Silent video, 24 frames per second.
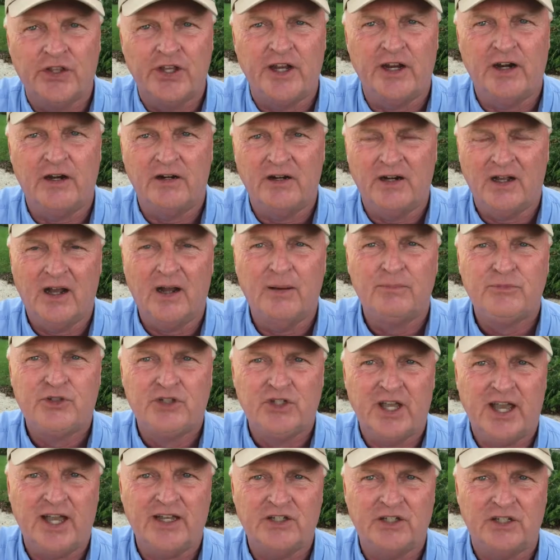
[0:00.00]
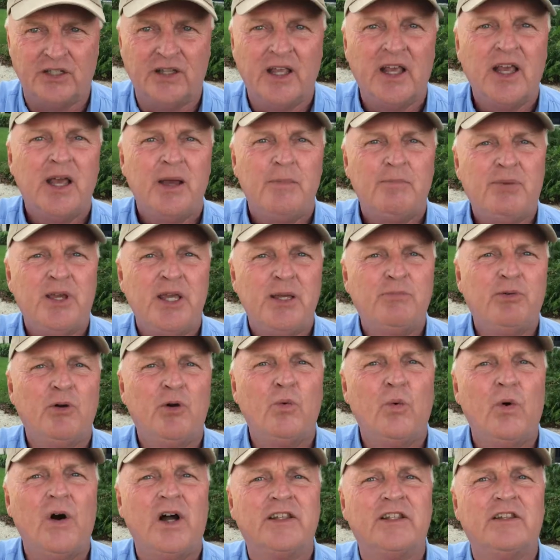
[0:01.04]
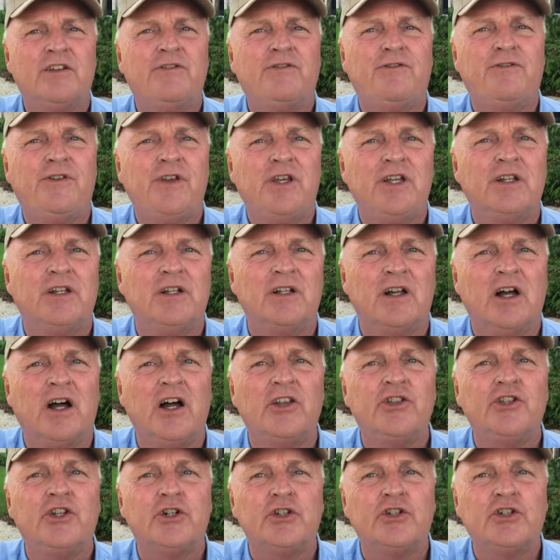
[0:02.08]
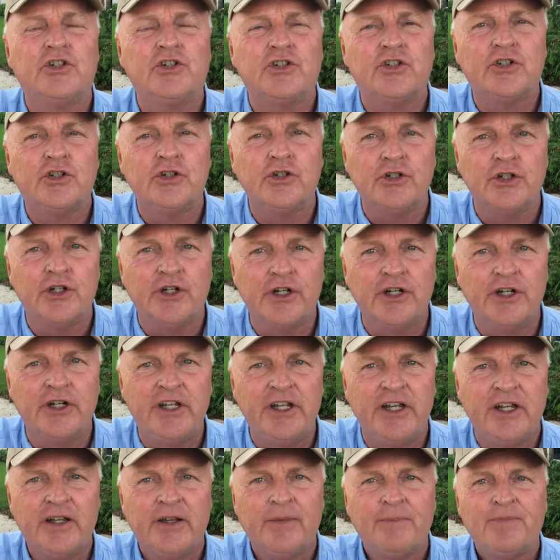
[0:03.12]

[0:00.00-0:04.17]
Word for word: their objection. People want to feel understood,